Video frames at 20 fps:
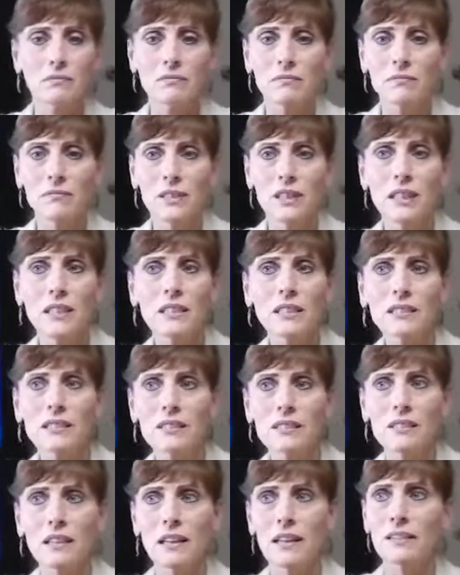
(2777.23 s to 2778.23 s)

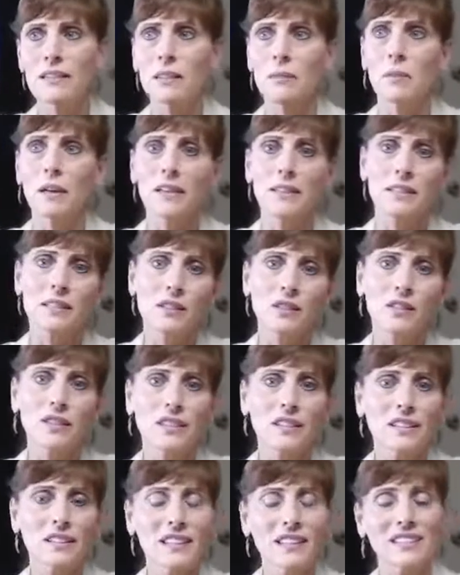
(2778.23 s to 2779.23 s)
yeast,
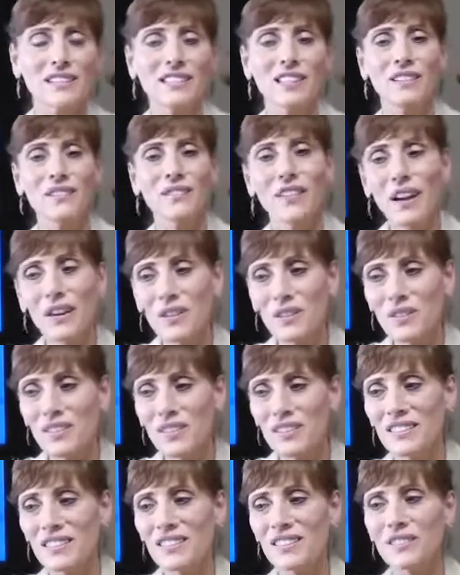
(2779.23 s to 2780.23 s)
antibacterial,
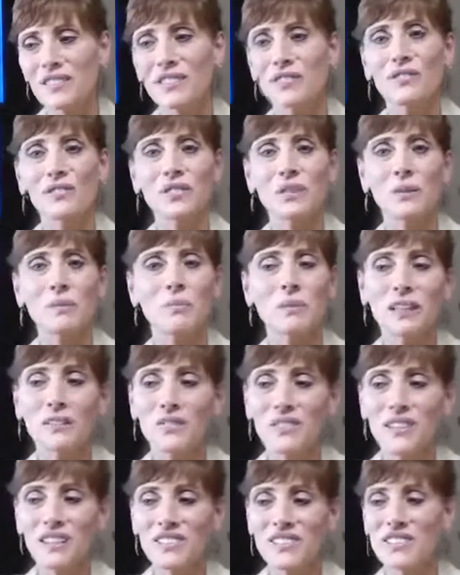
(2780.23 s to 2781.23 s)
antiviral, it's good for your blood
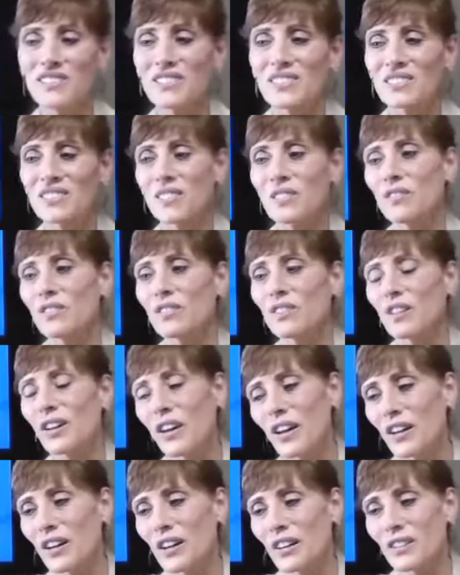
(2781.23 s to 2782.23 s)
vessels, it's good for your
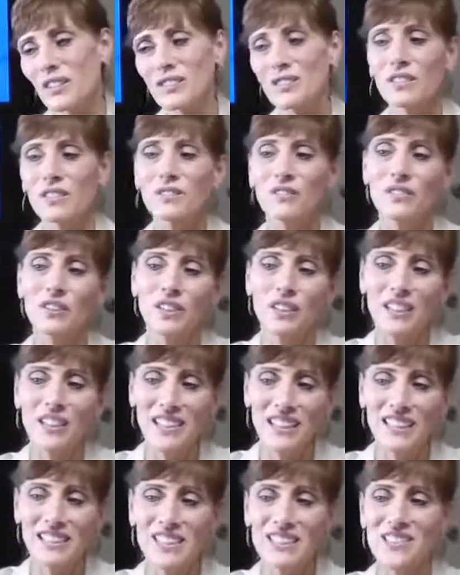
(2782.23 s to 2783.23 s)
heart, it's good for your
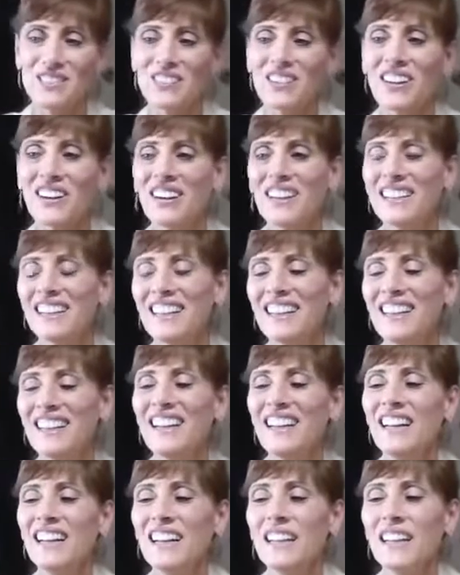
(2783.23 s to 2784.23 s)
cholesterol.
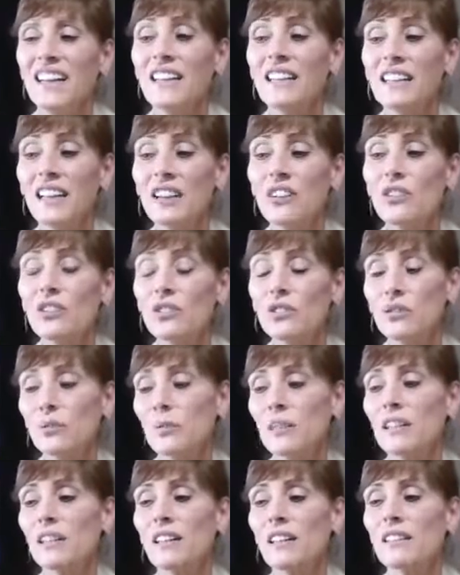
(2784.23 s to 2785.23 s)
And
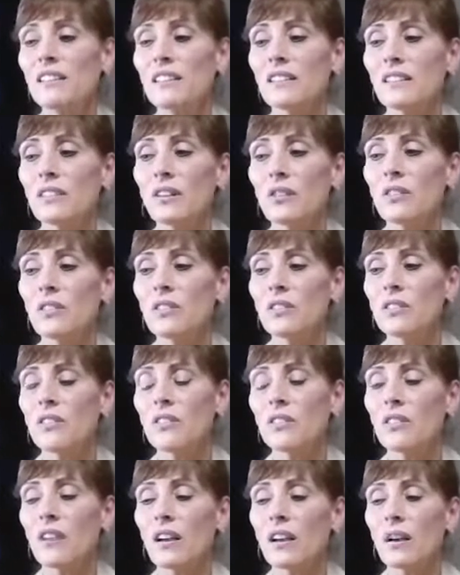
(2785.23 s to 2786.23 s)
L-glutamine, I didn't know
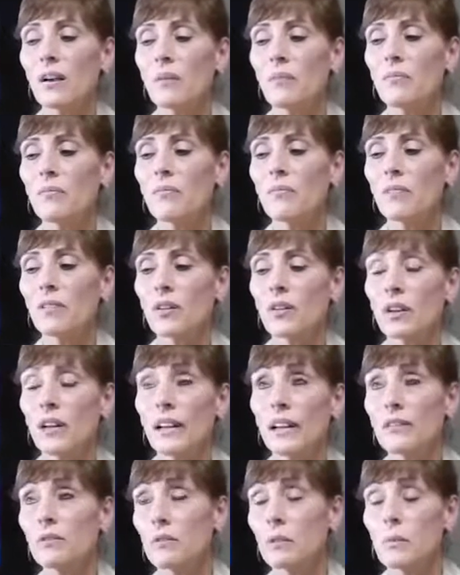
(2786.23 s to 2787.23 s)
this, um, or I
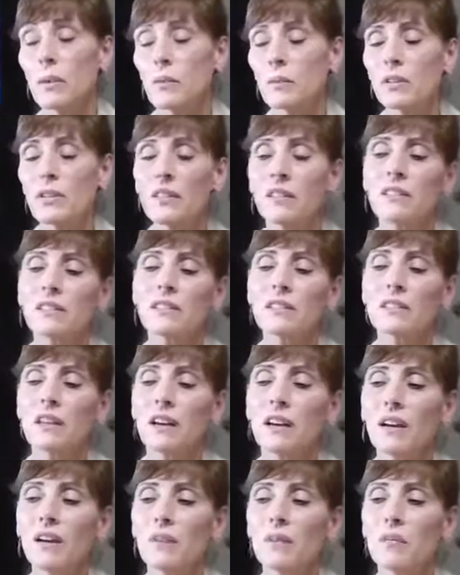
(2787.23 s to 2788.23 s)
hadn't remembered it
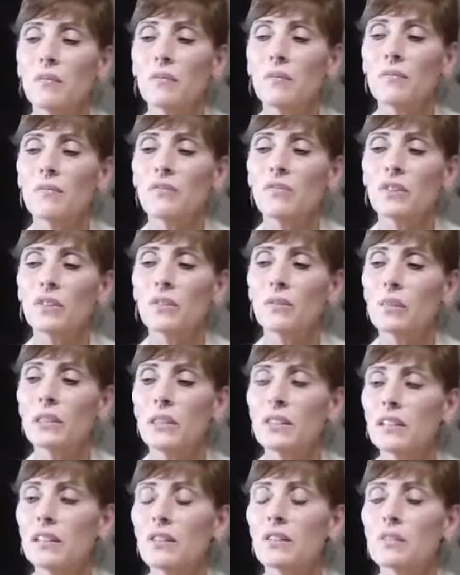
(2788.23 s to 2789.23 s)
um, for
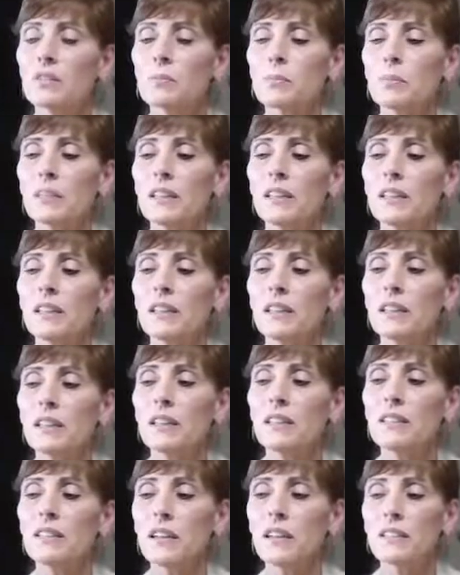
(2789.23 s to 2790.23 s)
many years, but it,
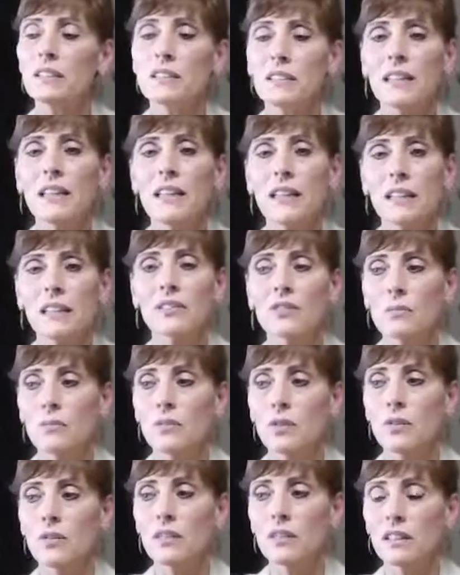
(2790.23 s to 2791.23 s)
it, does enhance
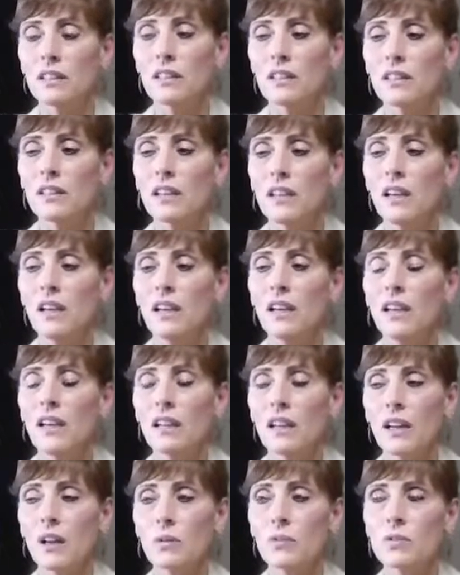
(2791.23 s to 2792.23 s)
immunity. It
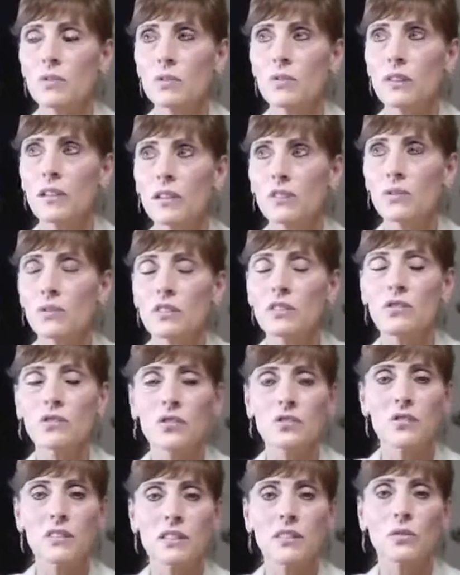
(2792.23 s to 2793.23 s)
helps you increase
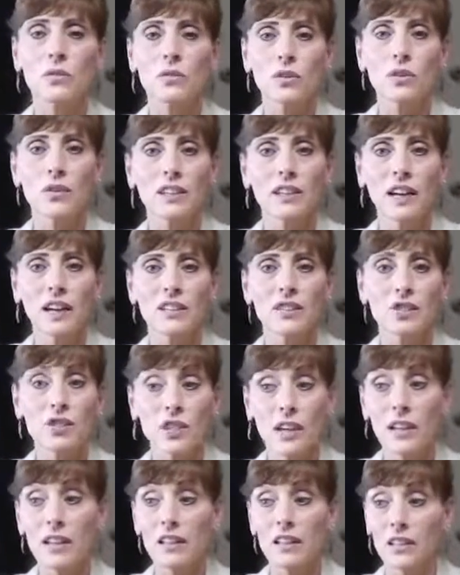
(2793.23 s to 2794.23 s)
your secretory
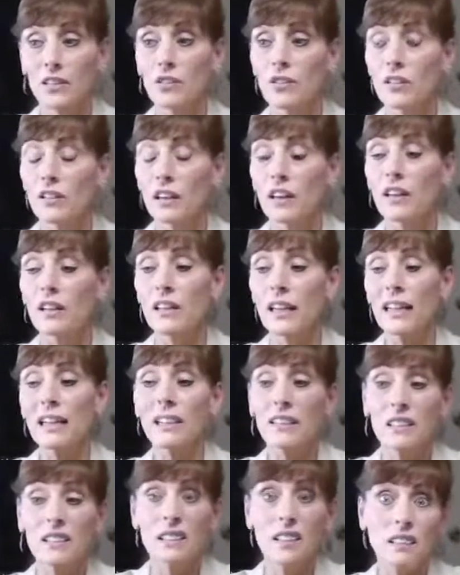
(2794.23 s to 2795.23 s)
IgA in your gut,
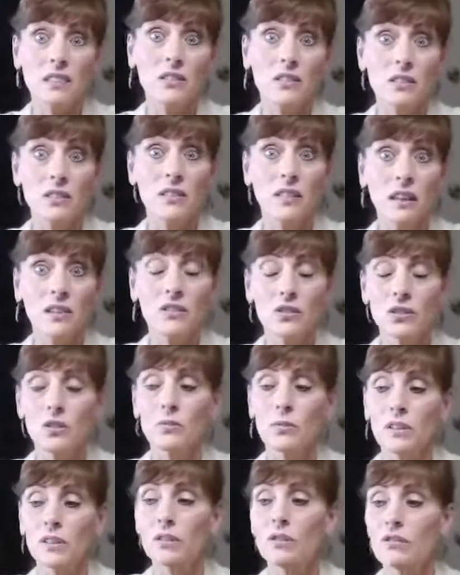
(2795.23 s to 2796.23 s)
and it heals the gut too.
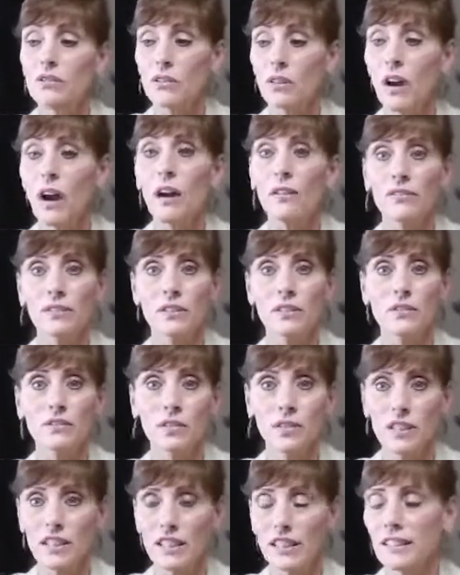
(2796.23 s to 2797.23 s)
We use it often
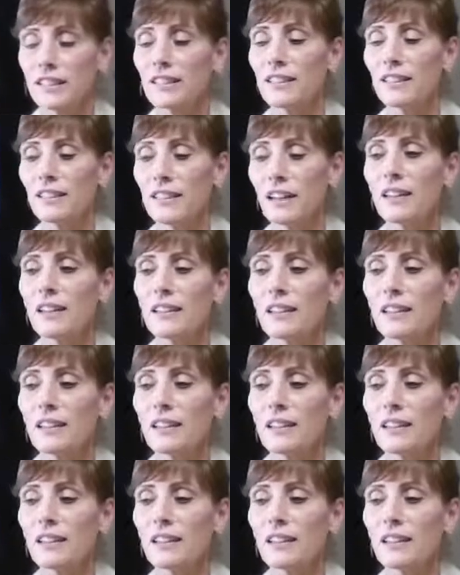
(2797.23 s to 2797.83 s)
for healing the gut.